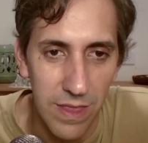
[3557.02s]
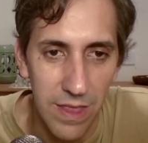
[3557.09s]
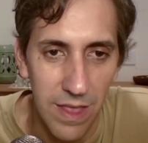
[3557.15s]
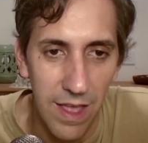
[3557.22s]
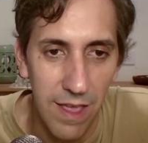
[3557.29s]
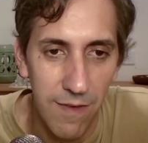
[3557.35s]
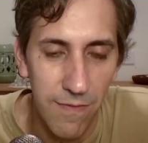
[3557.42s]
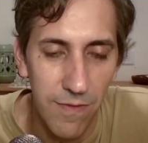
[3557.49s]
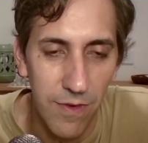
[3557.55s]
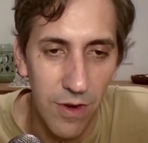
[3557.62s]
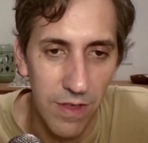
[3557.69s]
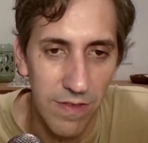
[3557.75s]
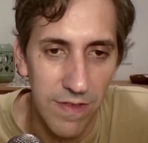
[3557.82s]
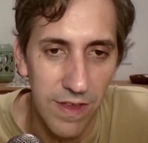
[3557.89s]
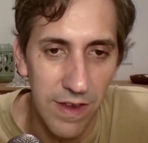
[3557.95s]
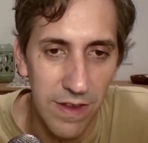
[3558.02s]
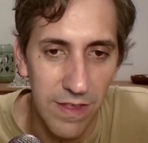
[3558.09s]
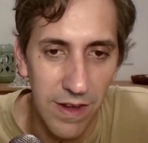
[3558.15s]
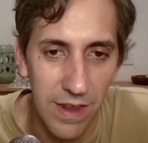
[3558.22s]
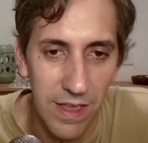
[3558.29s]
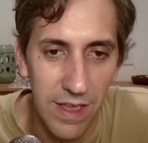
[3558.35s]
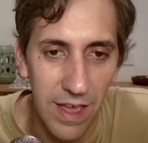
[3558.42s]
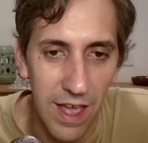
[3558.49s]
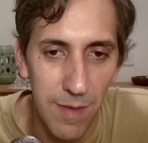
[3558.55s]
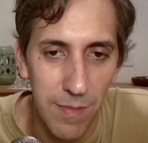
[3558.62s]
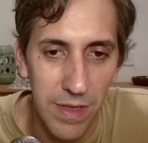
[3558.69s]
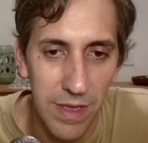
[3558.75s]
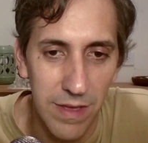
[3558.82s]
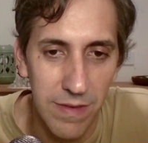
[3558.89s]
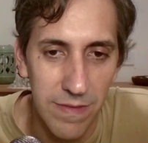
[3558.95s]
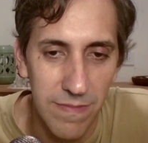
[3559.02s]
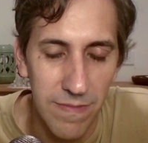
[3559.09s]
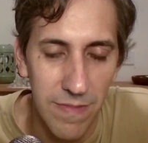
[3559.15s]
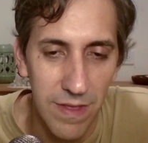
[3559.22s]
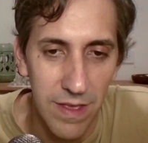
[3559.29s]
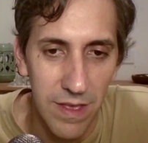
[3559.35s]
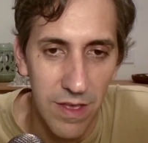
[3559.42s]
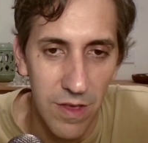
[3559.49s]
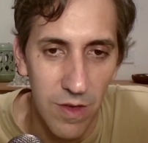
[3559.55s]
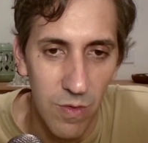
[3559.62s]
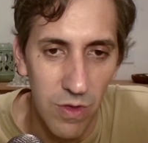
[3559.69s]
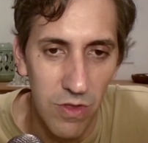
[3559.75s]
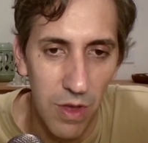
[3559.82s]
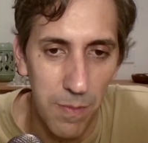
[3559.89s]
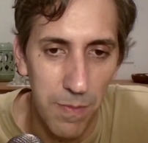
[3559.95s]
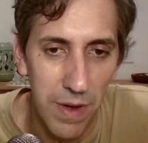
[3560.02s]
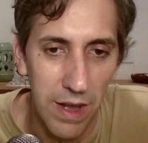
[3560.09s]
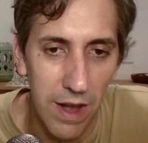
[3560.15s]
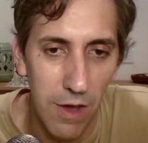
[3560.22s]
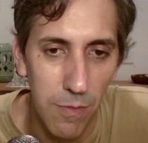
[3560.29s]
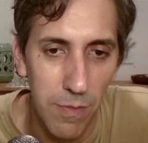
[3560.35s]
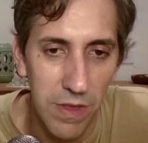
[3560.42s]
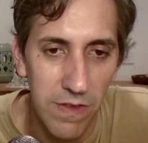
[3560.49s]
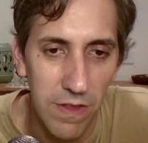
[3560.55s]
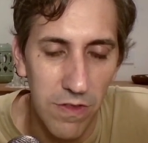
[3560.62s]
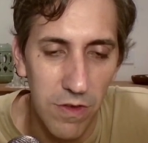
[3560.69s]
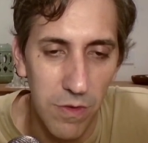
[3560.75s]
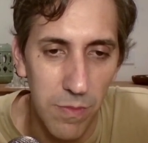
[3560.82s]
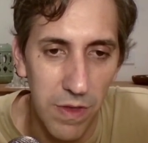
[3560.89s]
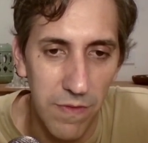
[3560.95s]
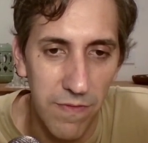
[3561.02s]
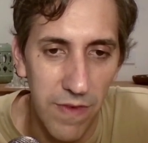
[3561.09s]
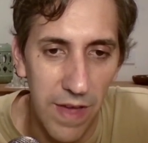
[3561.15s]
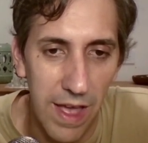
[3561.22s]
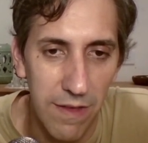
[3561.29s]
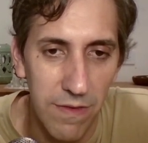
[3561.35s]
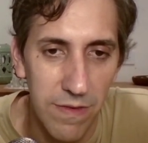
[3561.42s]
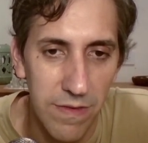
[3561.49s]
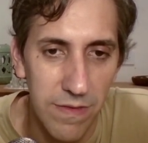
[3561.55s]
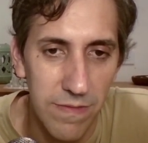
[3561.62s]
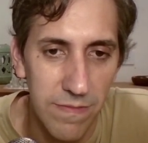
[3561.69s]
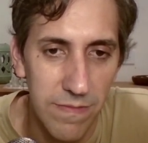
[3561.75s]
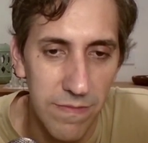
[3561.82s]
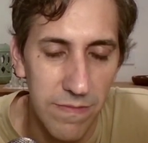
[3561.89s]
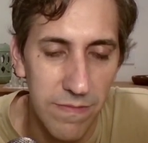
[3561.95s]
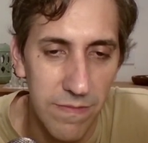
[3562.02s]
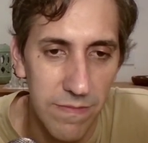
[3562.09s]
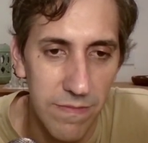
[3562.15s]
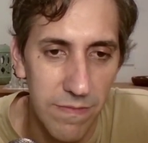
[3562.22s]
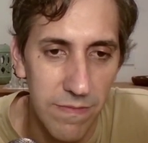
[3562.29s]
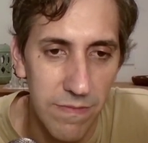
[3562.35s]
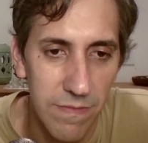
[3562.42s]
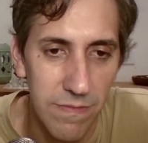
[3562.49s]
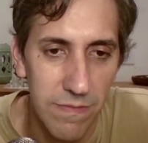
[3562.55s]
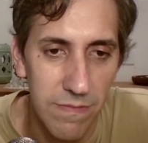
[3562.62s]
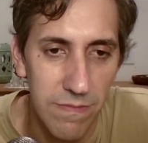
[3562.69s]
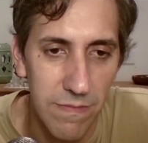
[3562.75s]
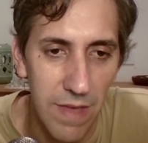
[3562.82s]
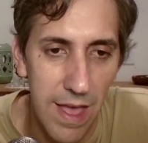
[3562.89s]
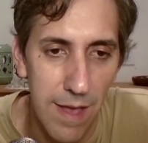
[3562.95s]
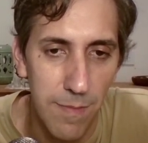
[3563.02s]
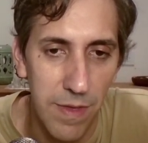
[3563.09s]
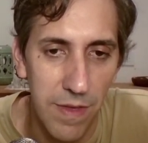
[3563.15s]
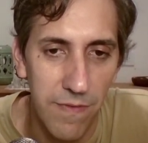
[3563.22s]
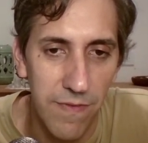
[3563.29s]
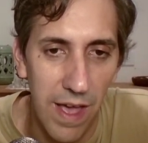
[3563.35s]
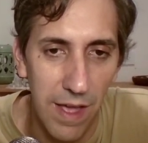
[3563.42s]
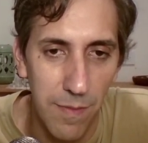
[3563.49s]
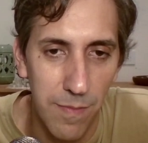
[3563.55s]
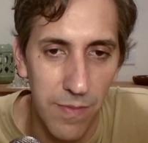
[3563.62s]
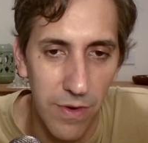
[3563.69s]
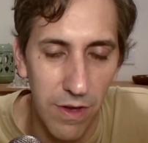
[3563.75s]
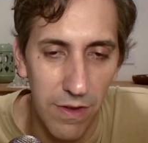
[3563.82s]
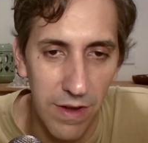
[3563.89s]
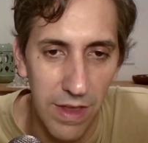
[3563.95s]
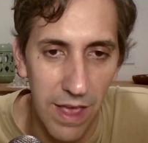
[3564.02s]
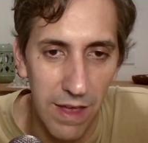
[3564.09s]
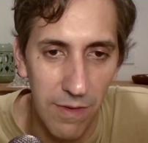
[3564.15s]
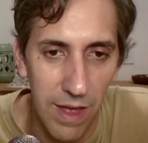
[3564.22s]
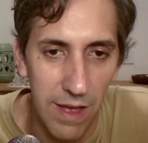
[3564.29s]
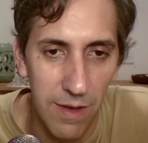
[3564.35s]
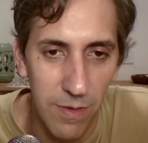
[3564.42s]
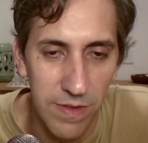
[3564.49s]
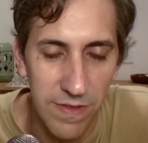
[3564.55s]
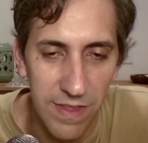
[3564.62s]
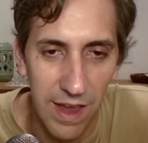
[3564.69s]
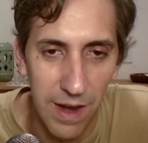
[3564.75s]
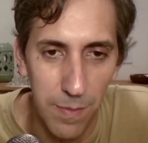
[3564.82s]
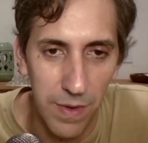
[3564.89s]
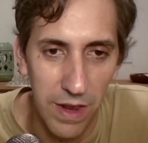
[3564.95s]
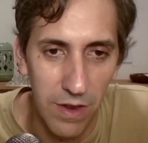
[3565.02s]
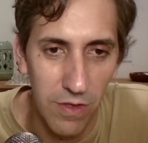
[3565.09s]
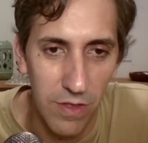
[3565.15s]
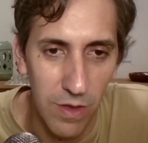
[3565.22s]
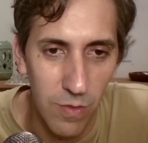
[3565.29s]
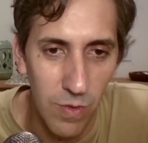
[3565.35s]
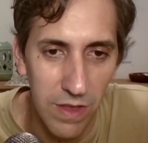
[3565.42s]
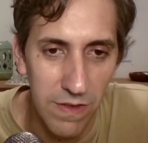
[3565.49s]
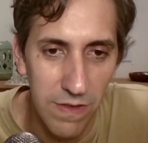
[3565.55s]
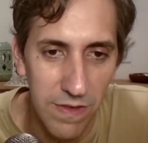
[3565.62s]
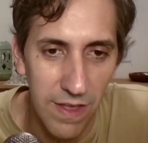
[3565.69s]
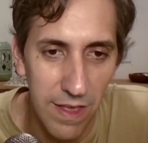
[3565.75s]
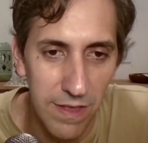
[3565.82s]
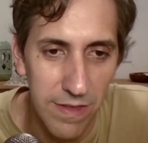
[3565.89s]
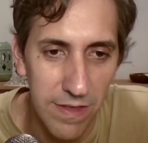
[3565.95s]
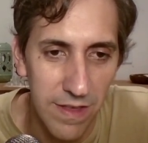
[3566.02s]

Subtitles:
F4 is certainly coming. What do I play now? B6 or B5? B5 probably. I will start playing on the queen side,